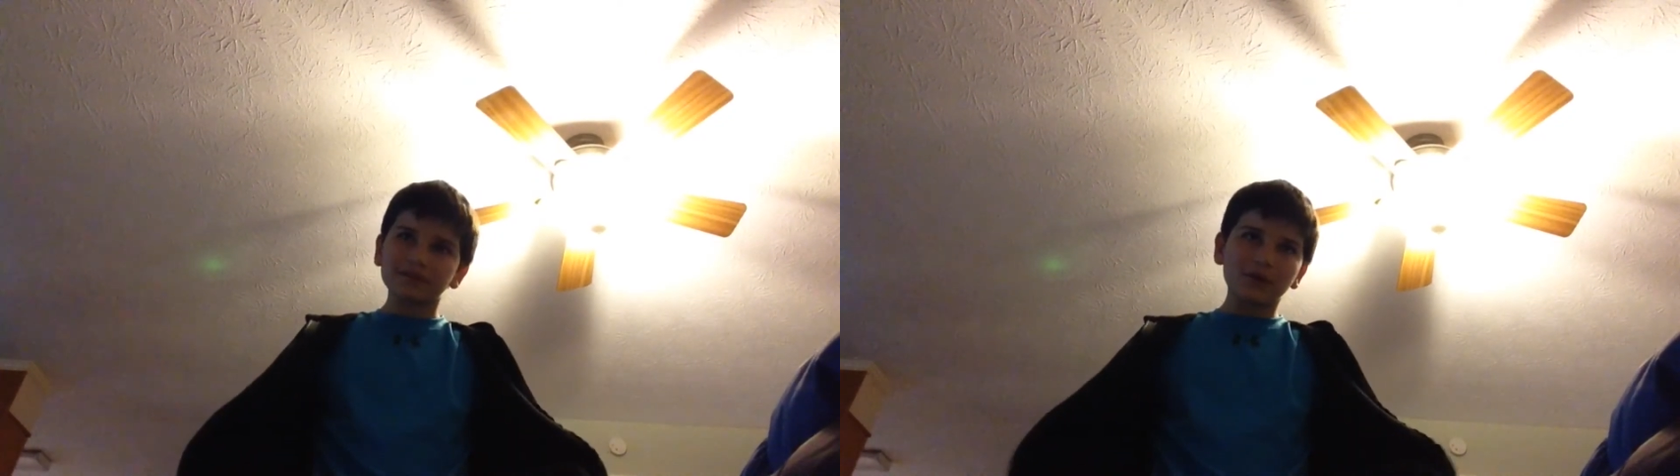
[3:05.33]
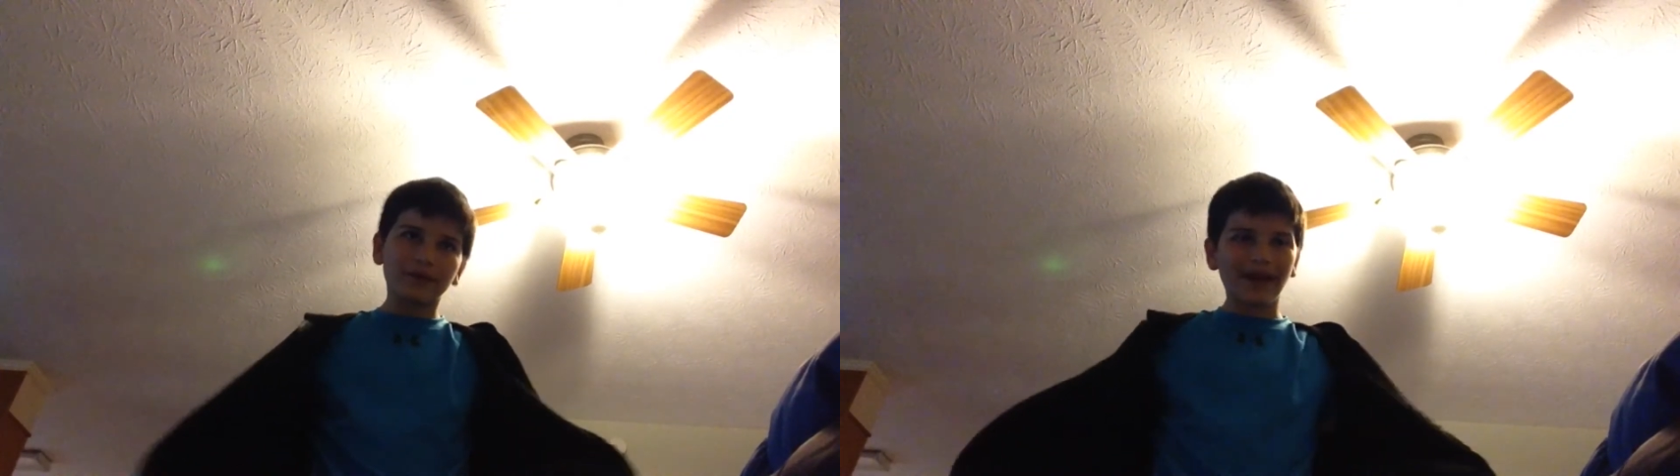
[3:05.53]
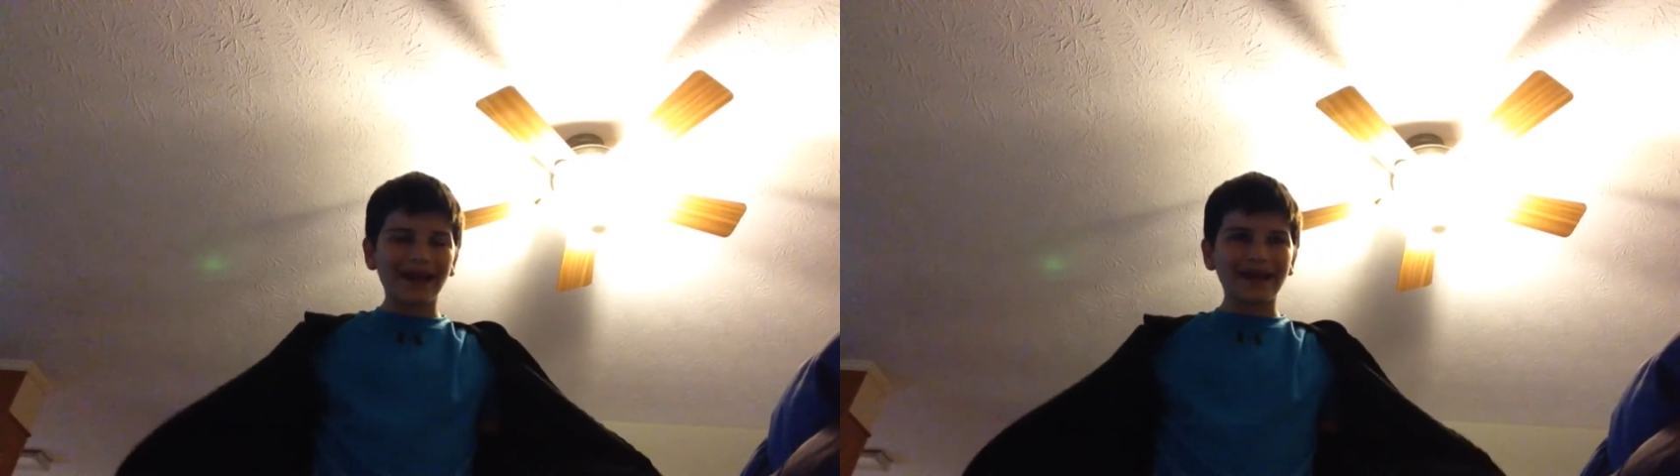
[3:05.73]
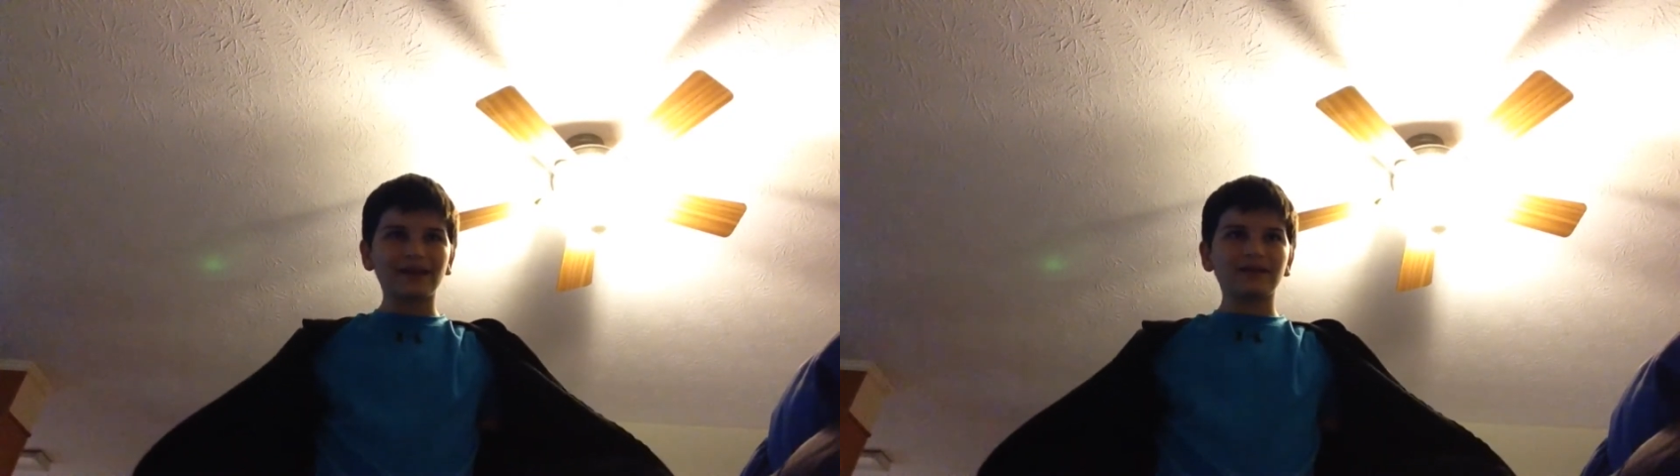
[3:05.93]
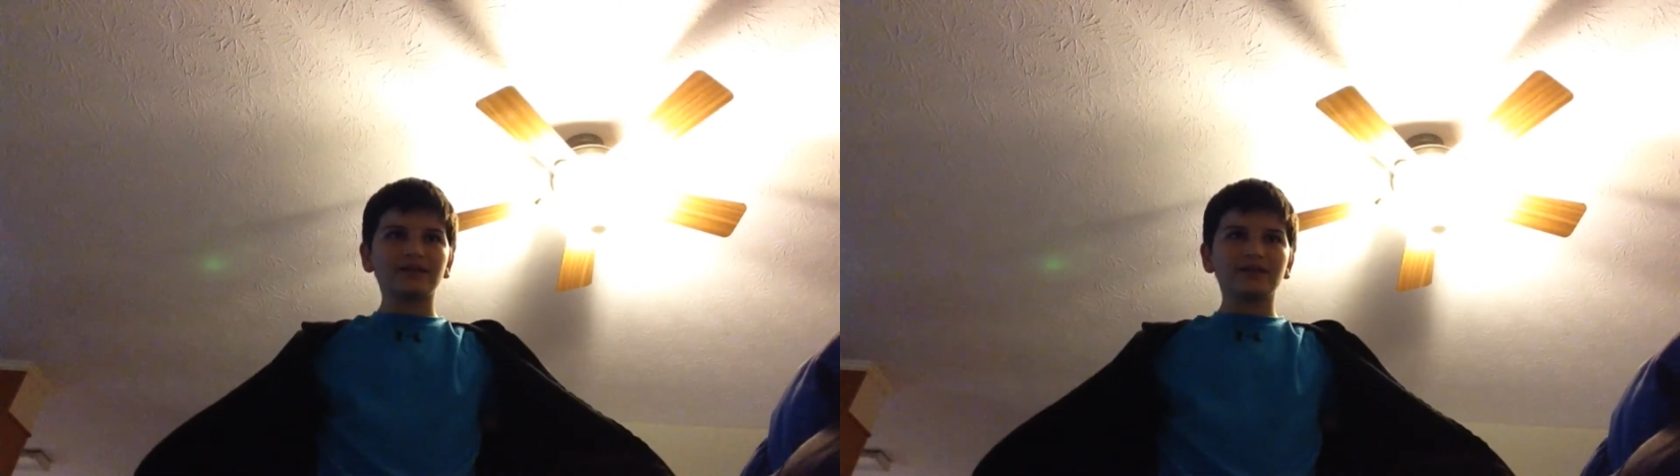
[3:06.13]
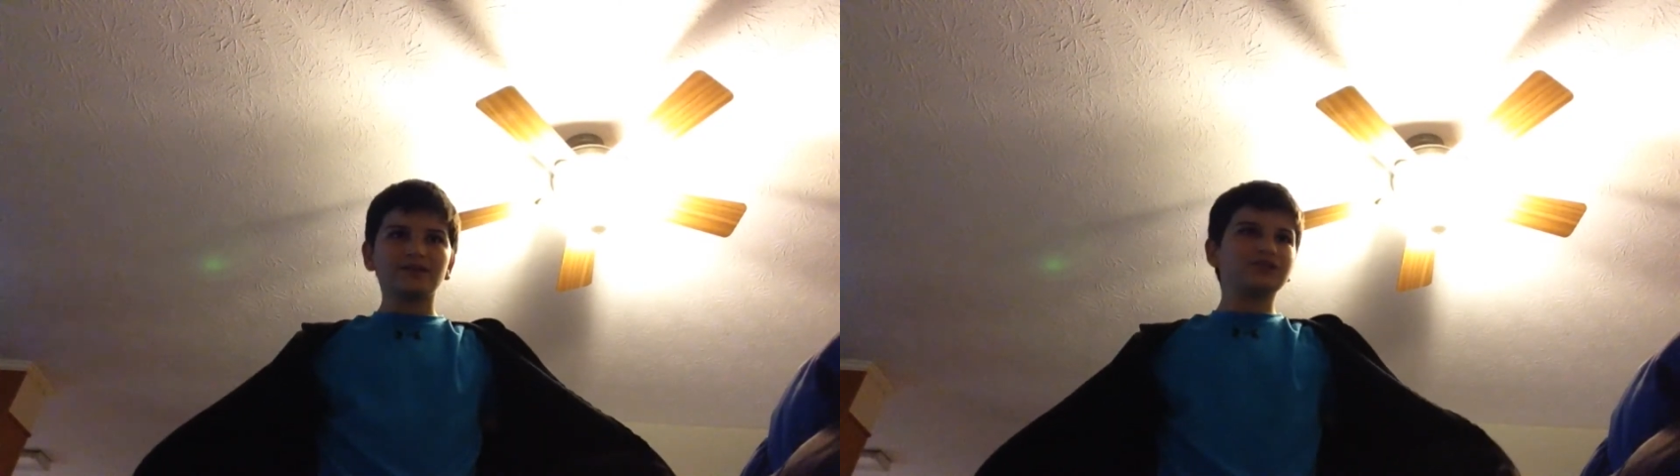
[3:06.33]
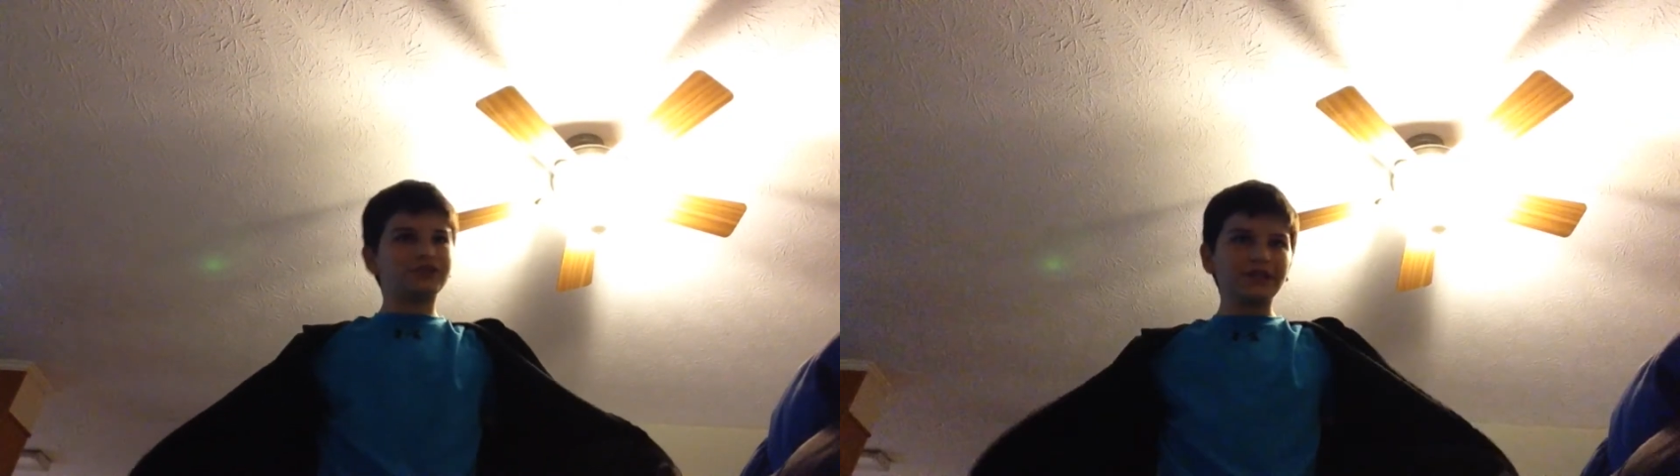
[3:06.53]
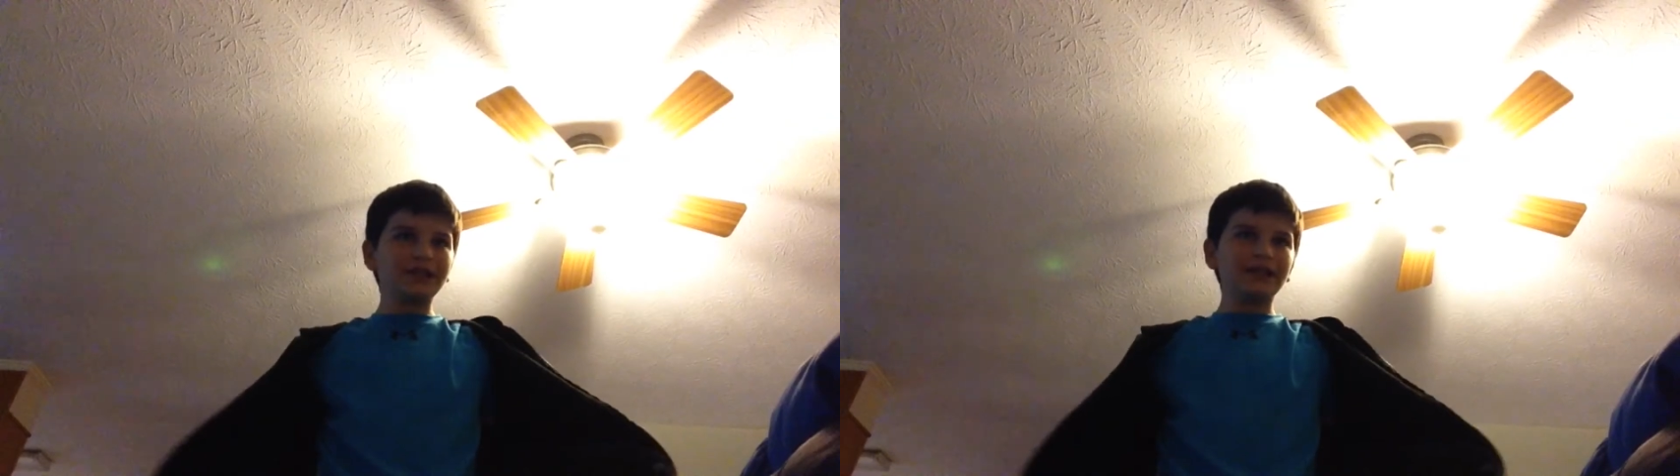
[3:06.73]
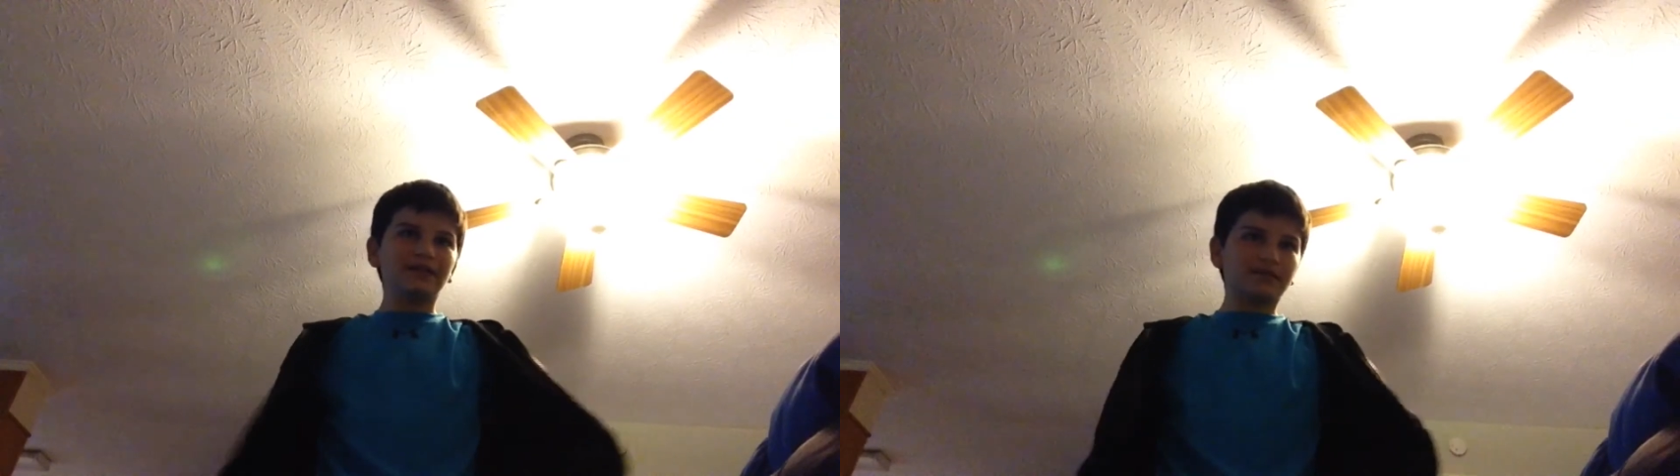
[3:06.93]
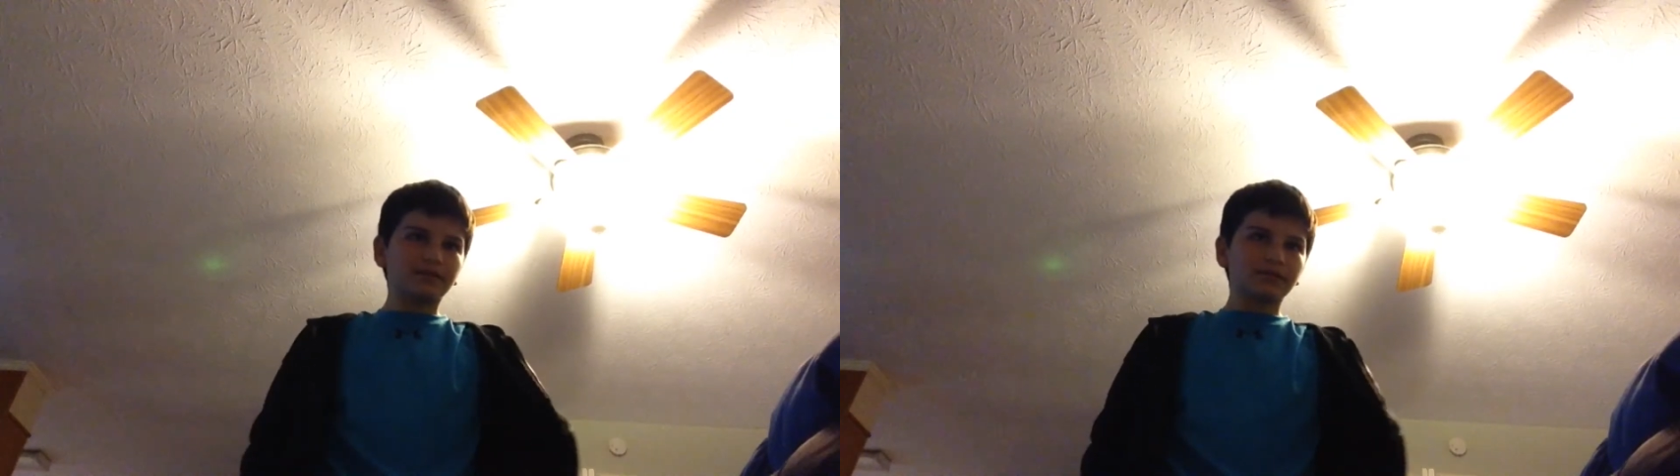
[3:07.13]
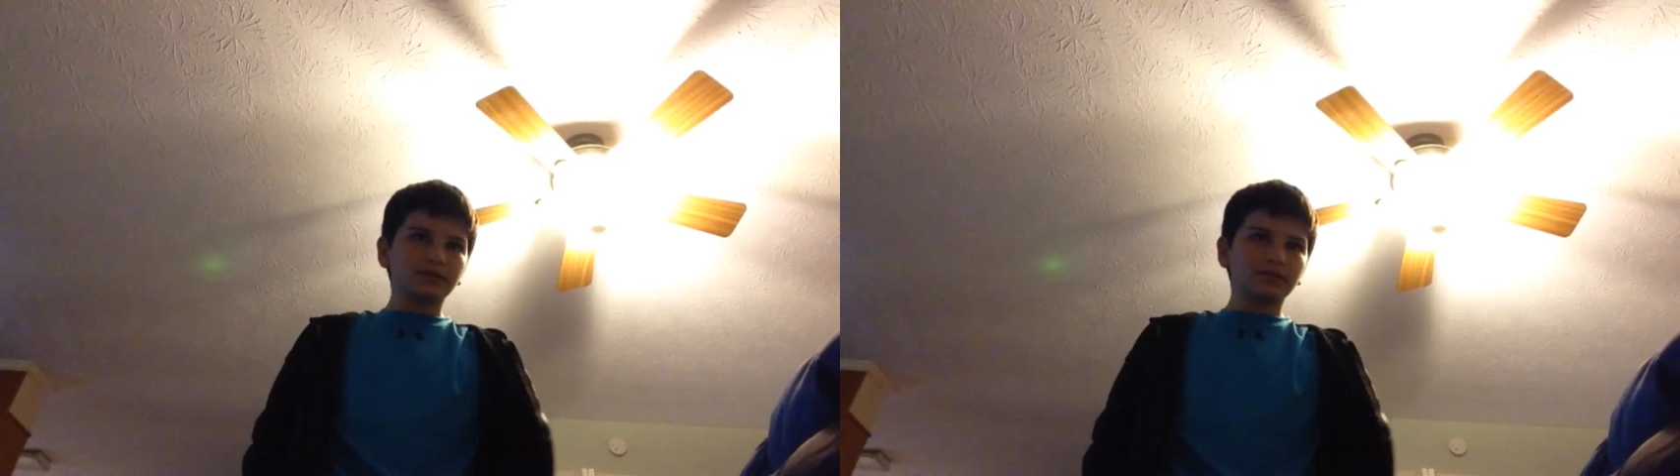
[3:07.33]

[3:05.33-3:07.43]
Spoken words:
okay? Jeez.